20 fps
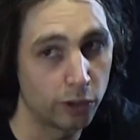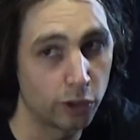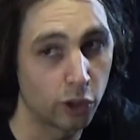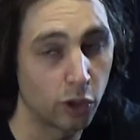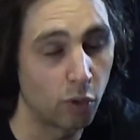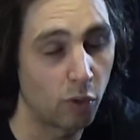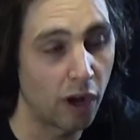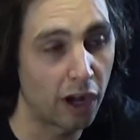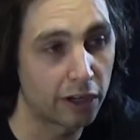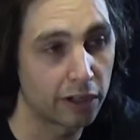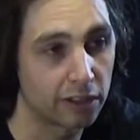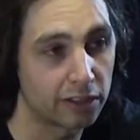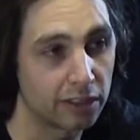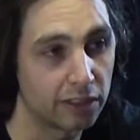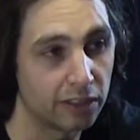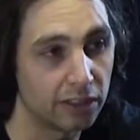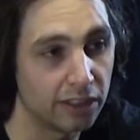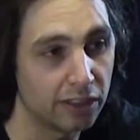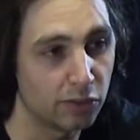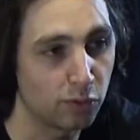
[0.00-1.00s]
the Woodrow
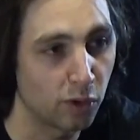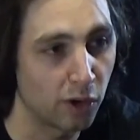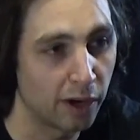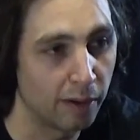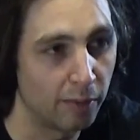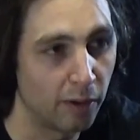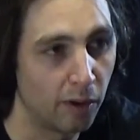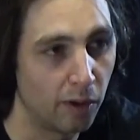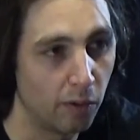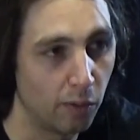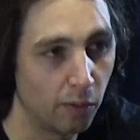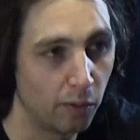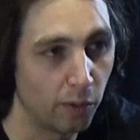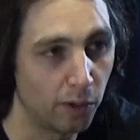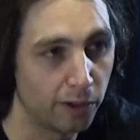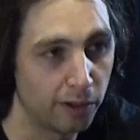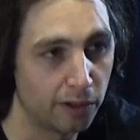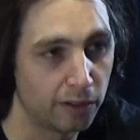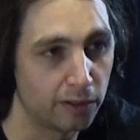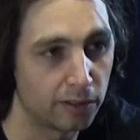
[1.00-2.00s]
Walker series where I'm
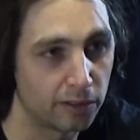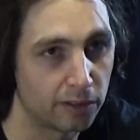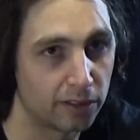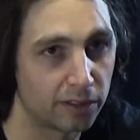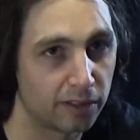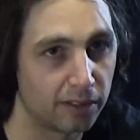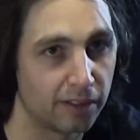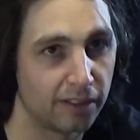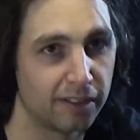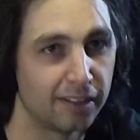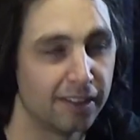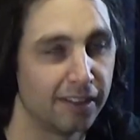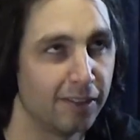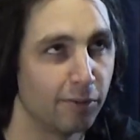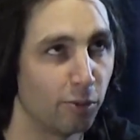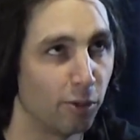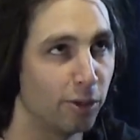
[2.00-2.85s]
a wilderness